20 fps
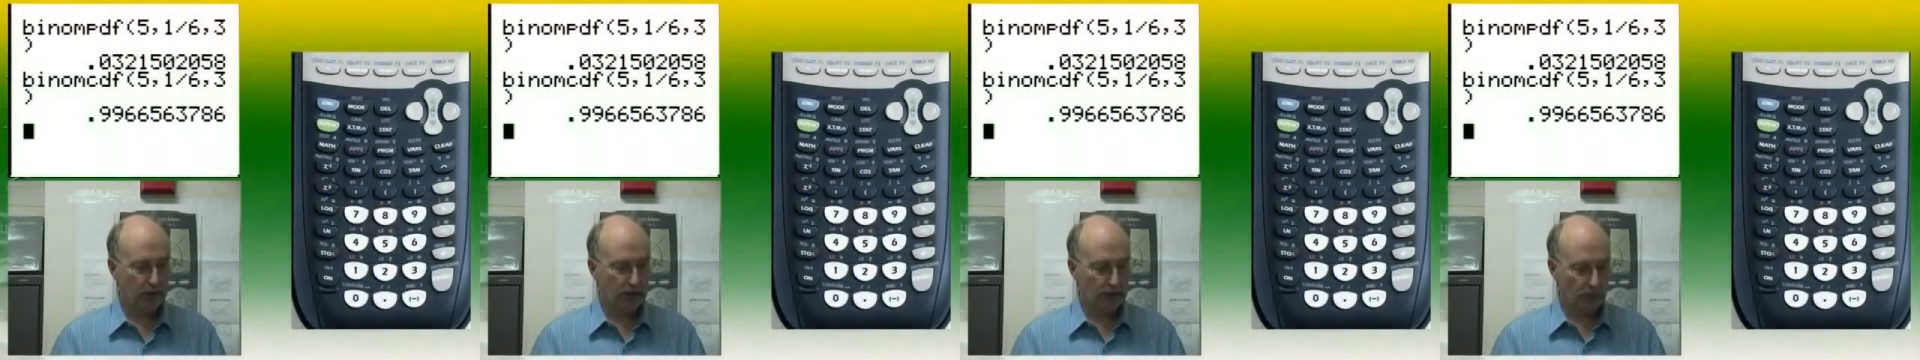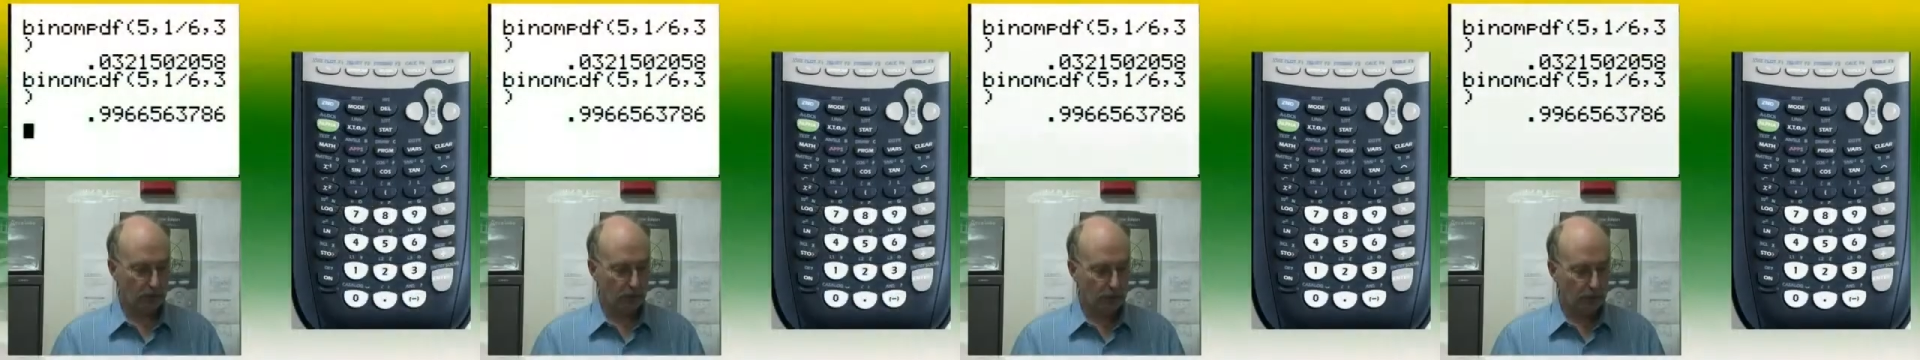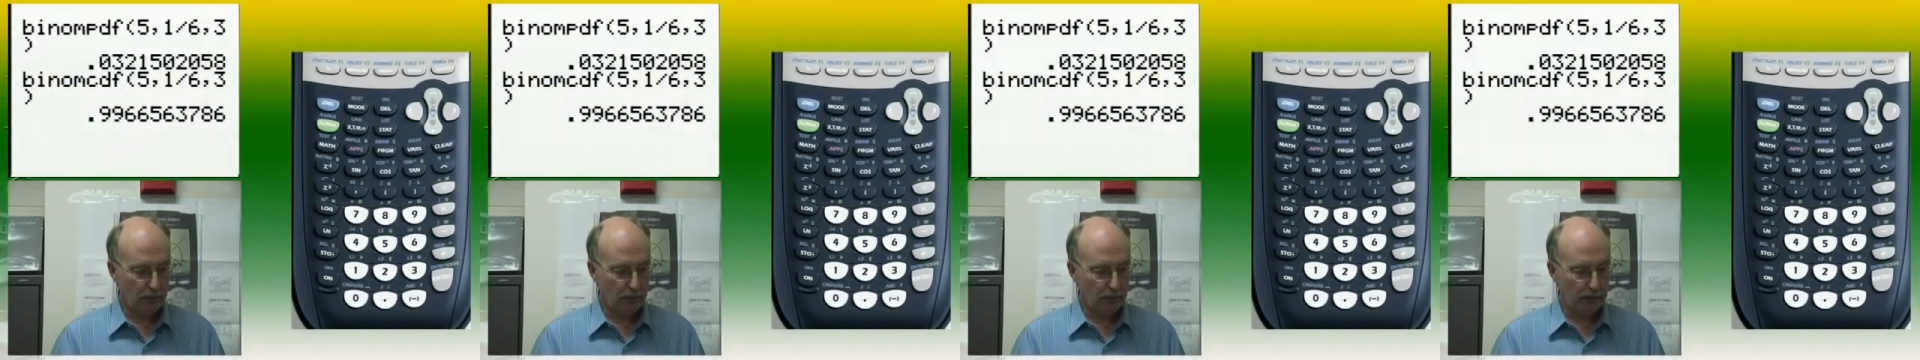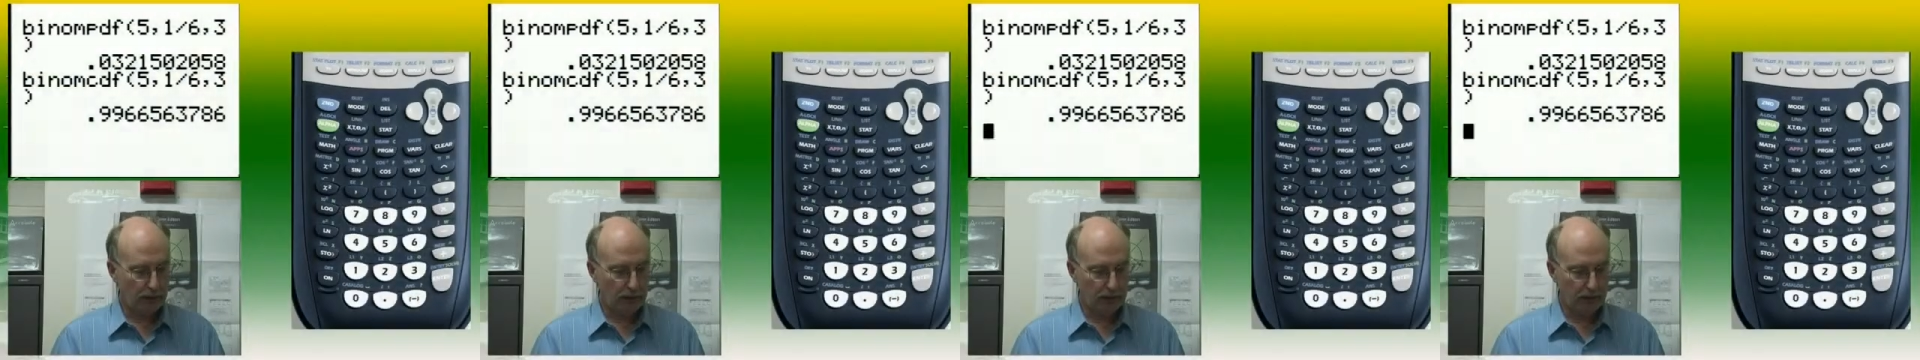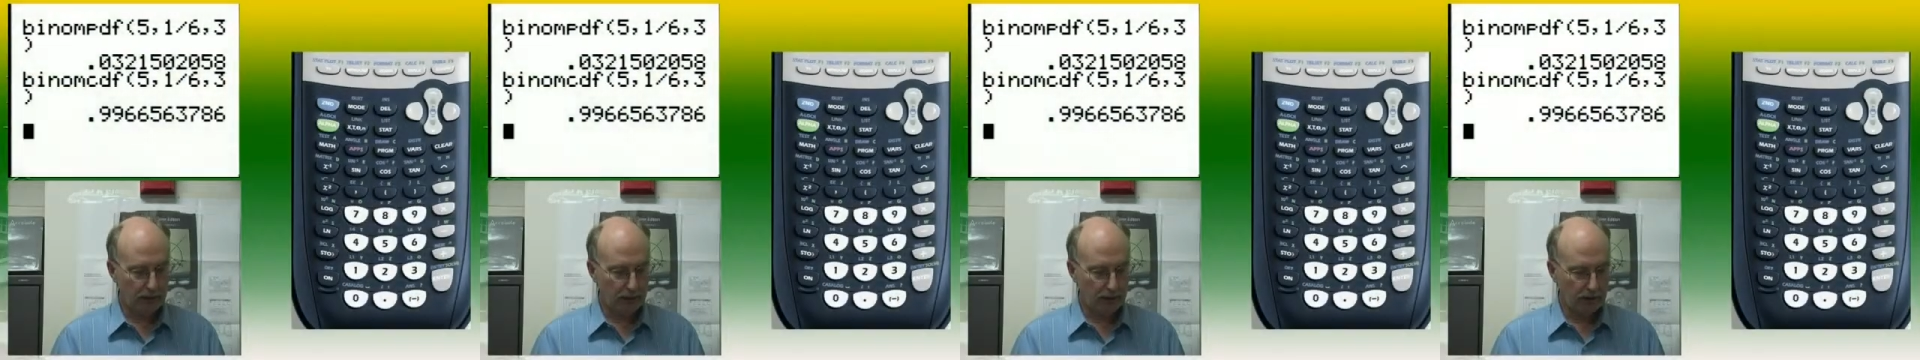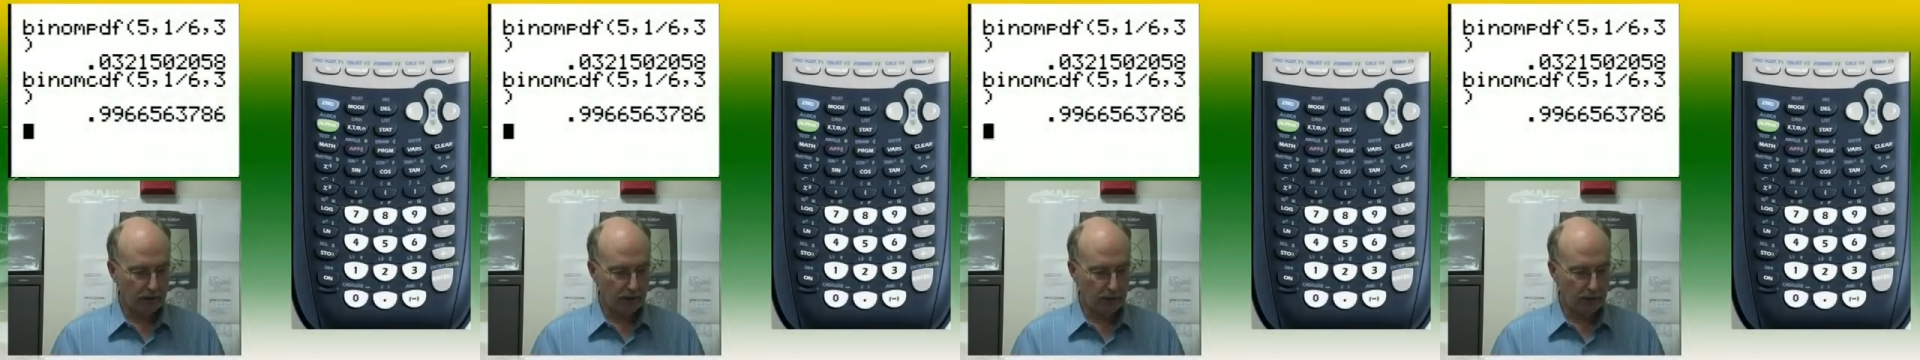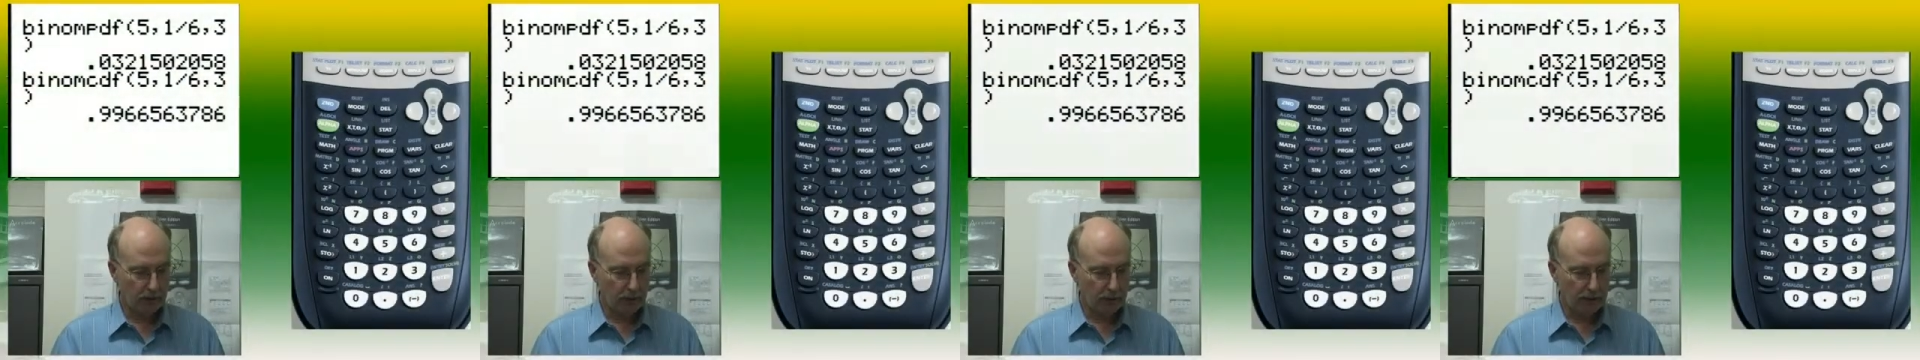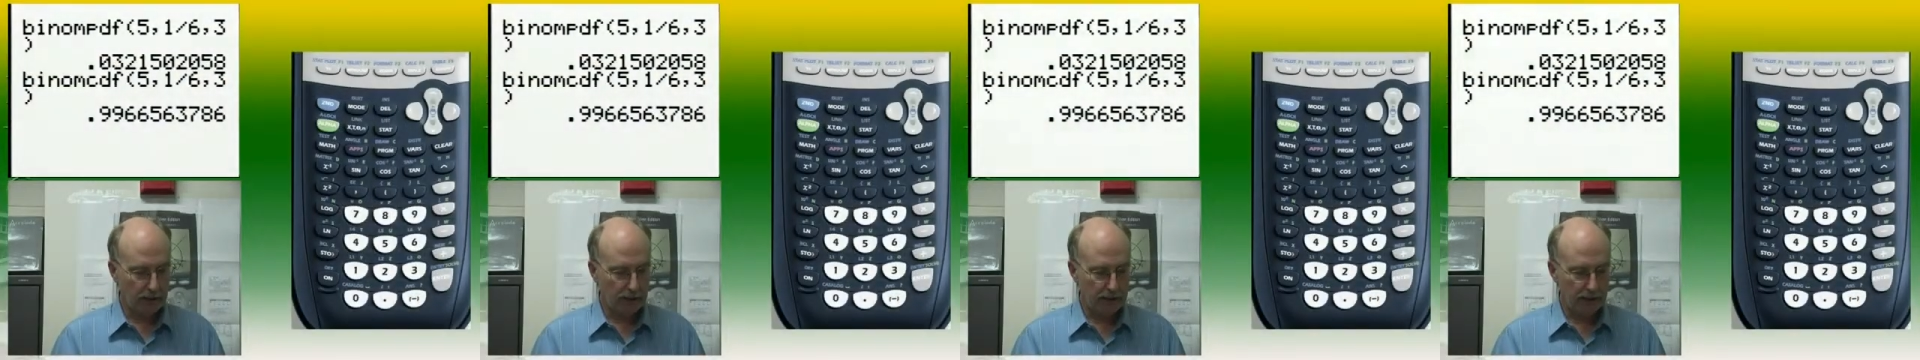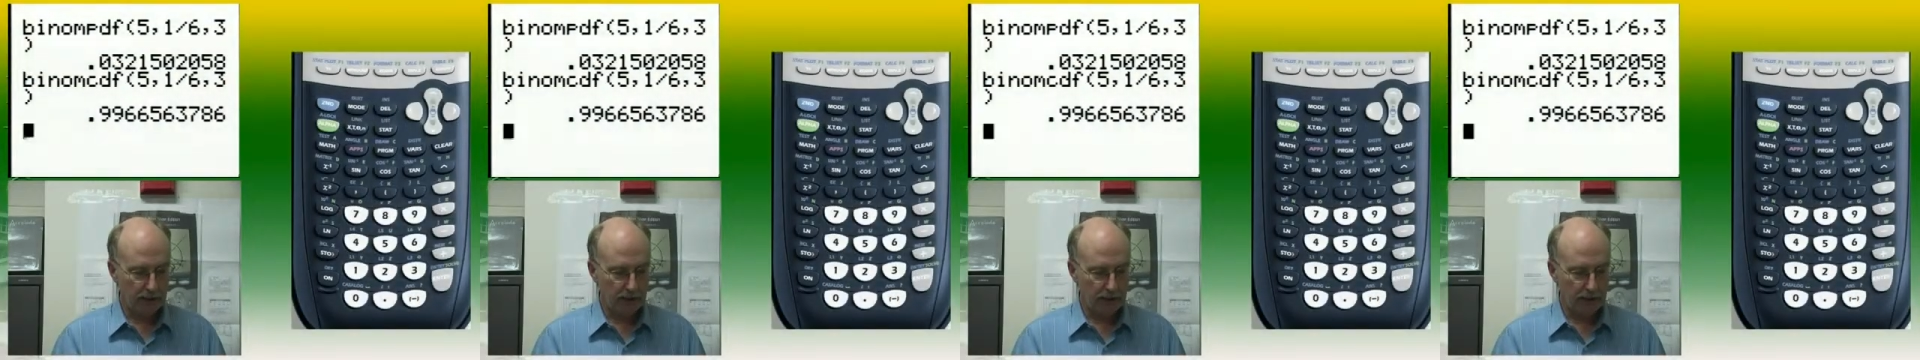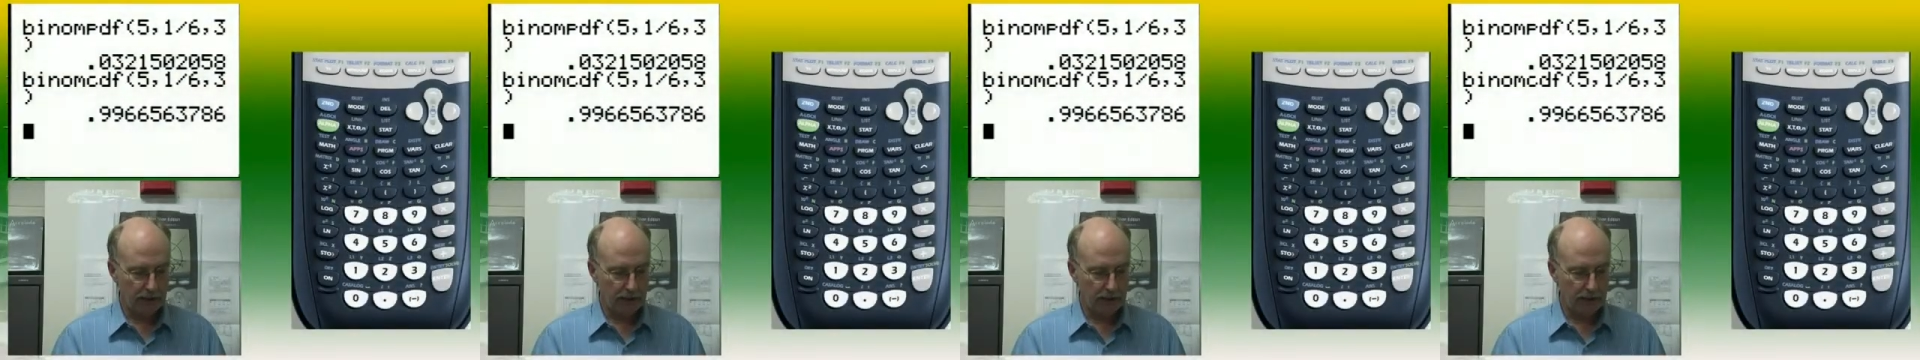The way we get there is we hit
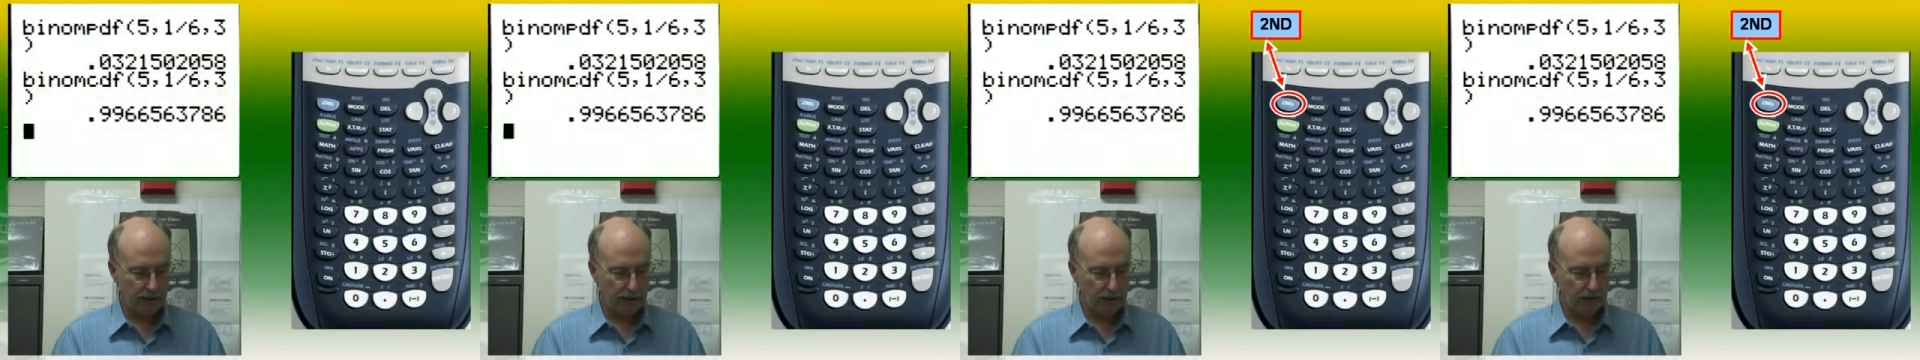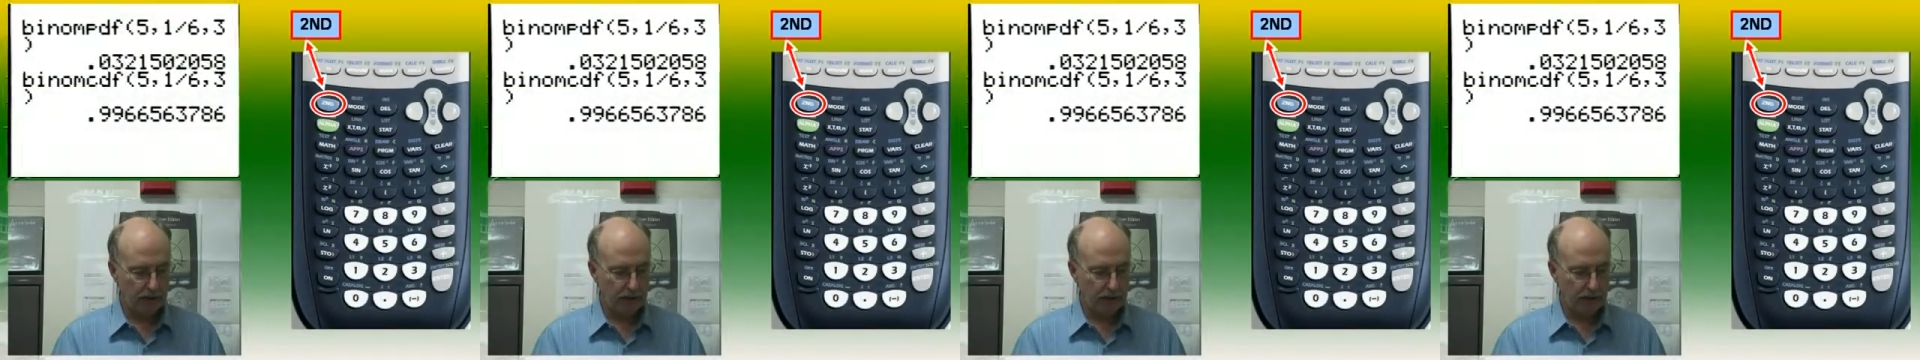second